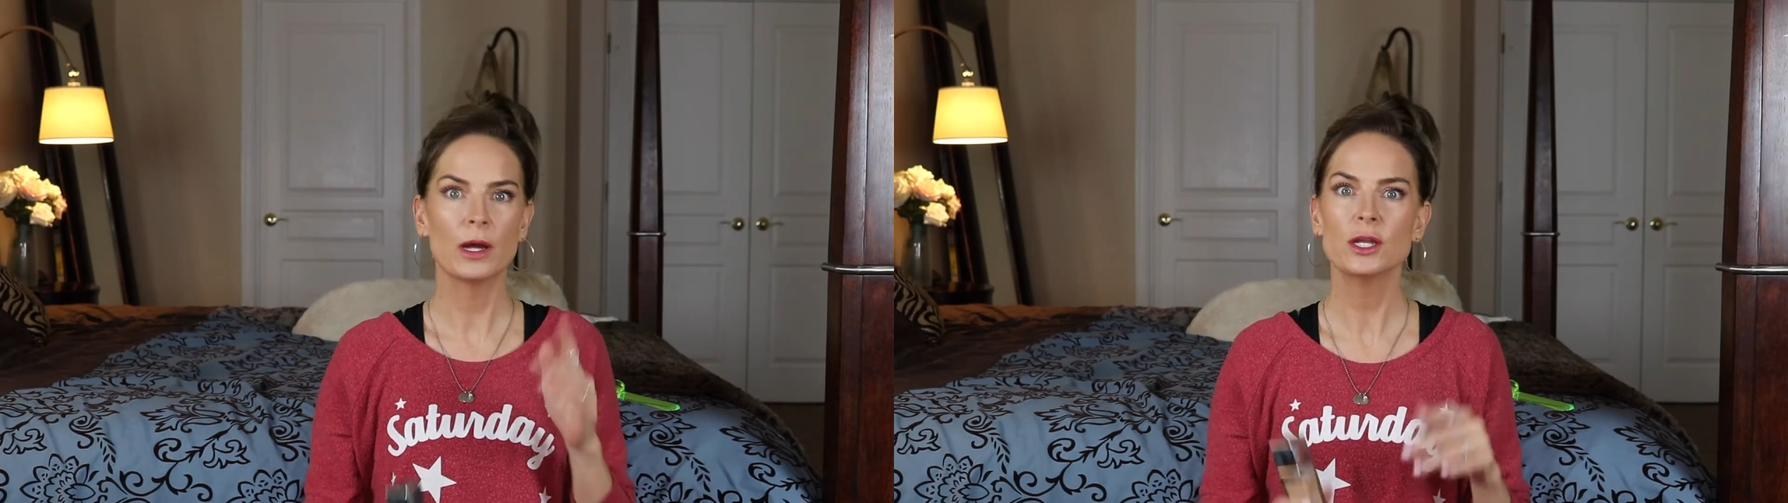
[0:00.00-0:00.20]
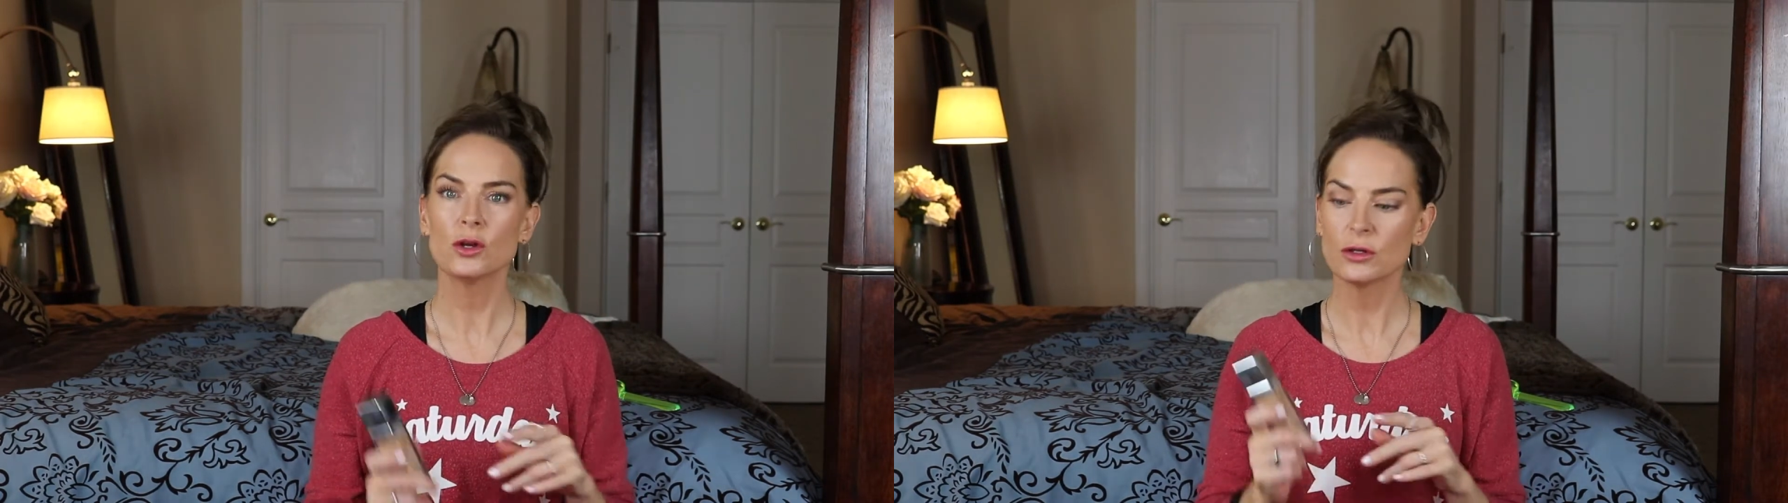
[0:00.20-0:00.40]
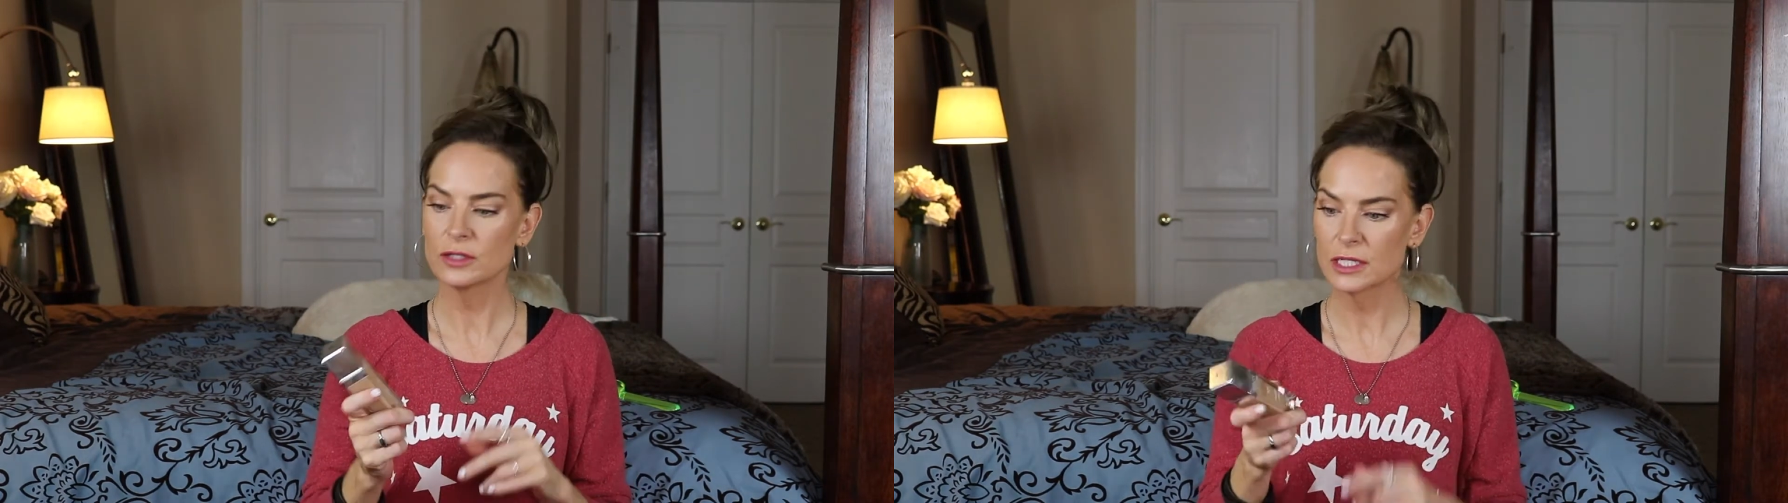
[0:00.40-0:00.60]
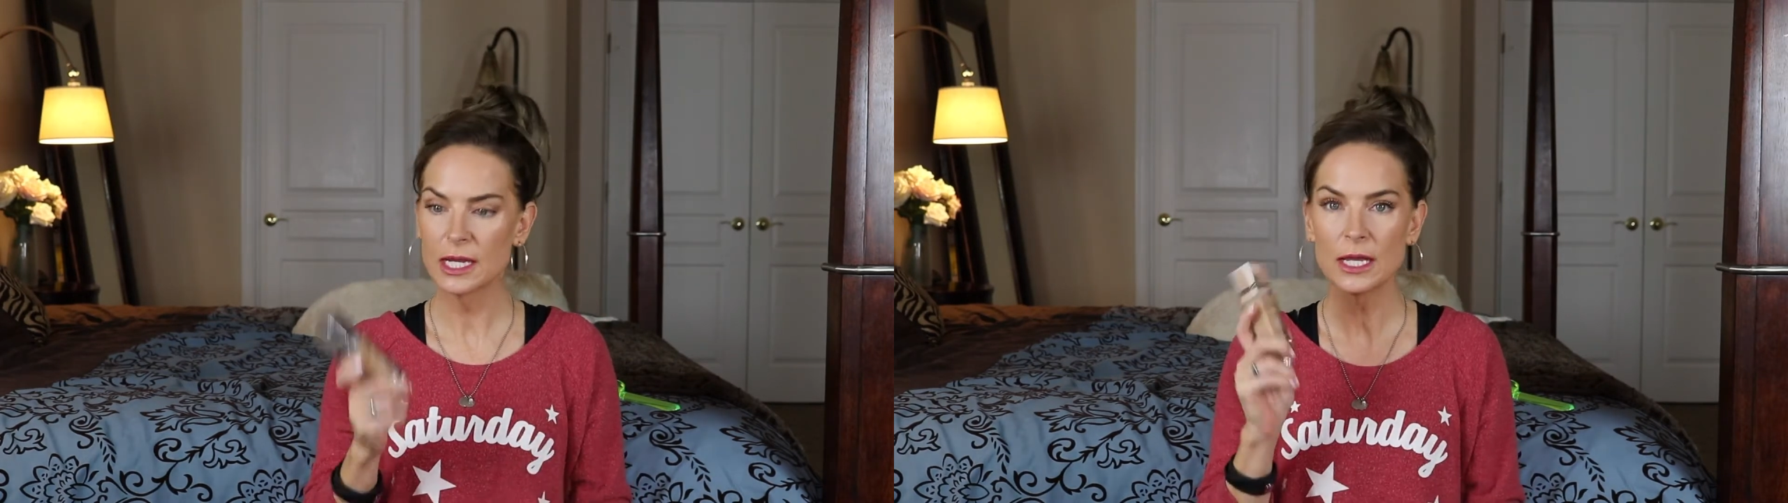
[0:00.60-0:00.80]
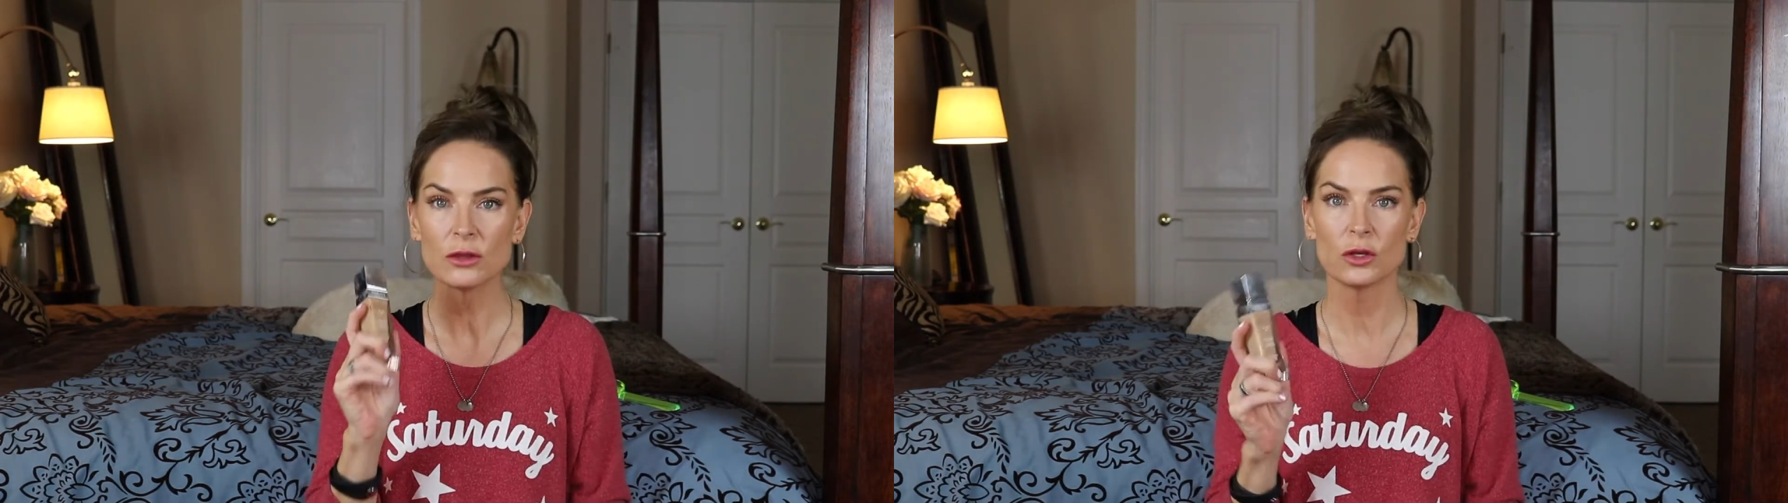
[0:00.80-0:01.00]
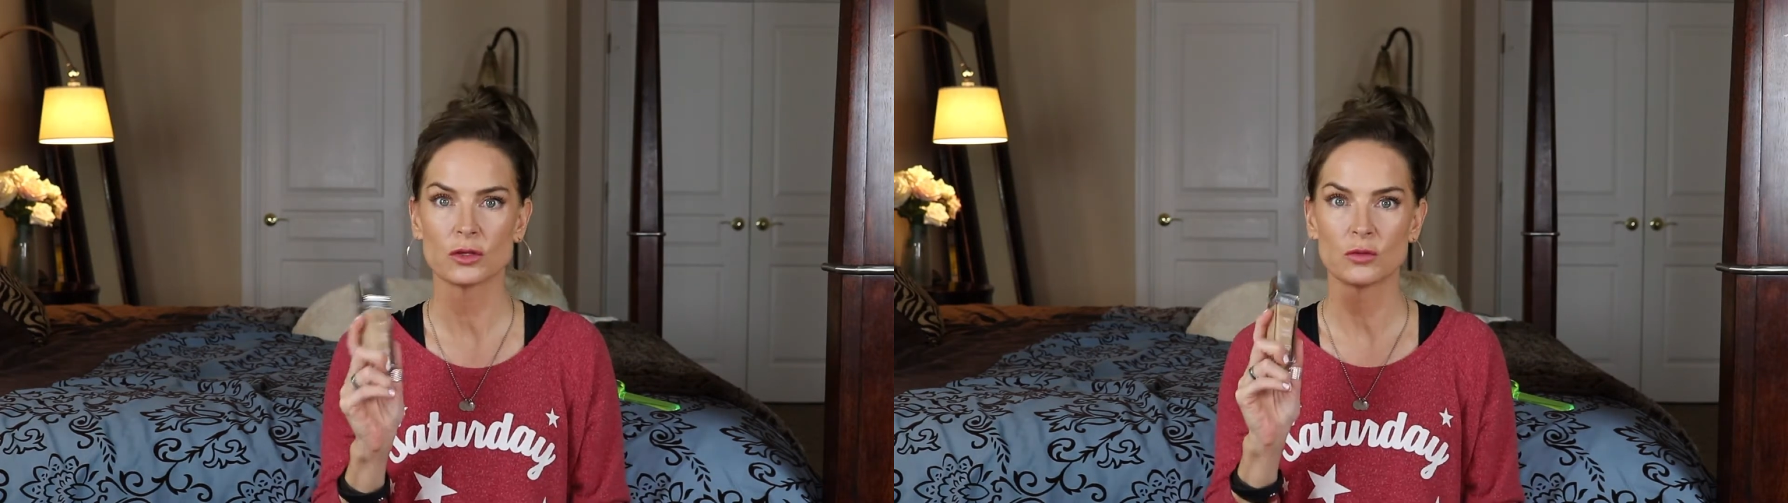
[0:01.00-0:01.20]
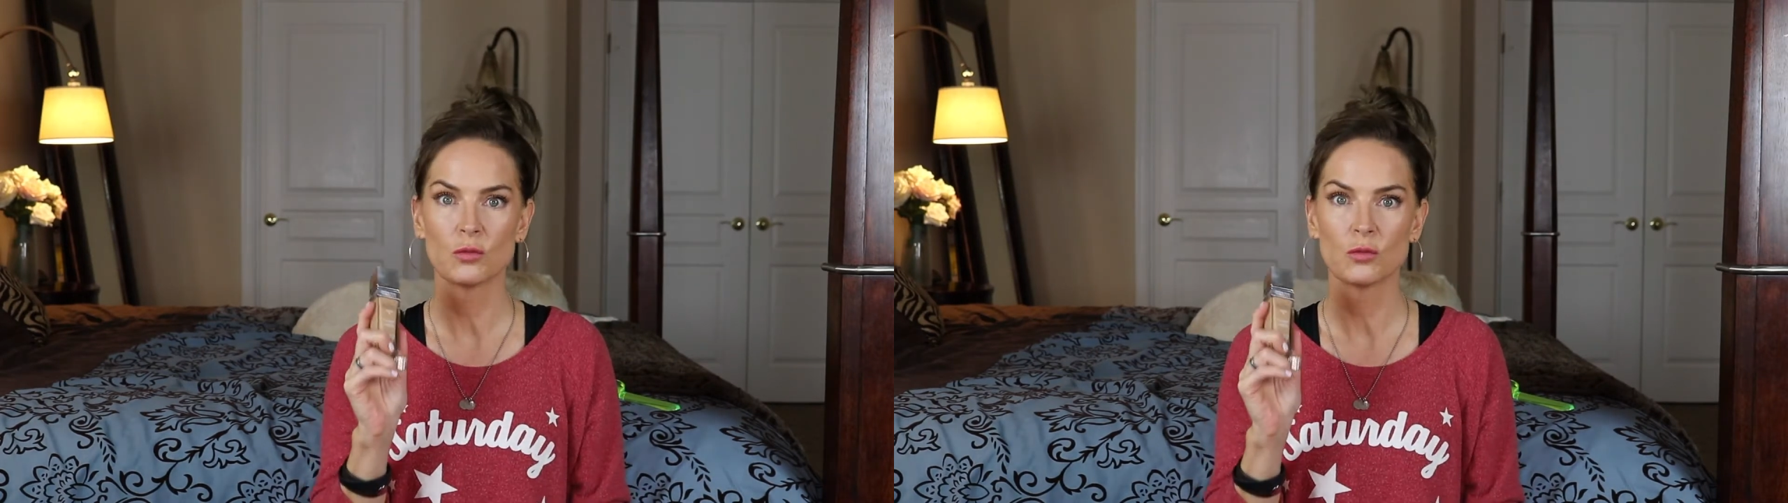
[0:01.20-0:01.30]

but your skin looks